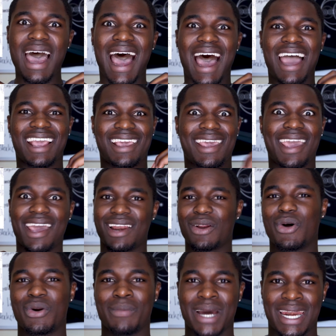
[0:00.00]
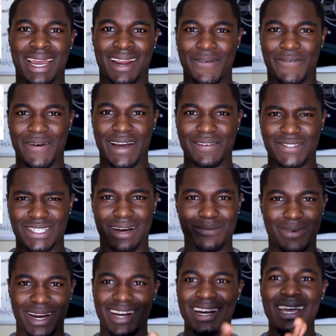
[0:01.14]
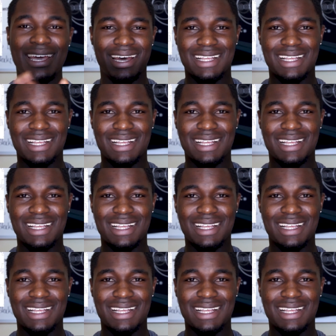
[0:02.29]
I can't go to my 9-to-5 job, right?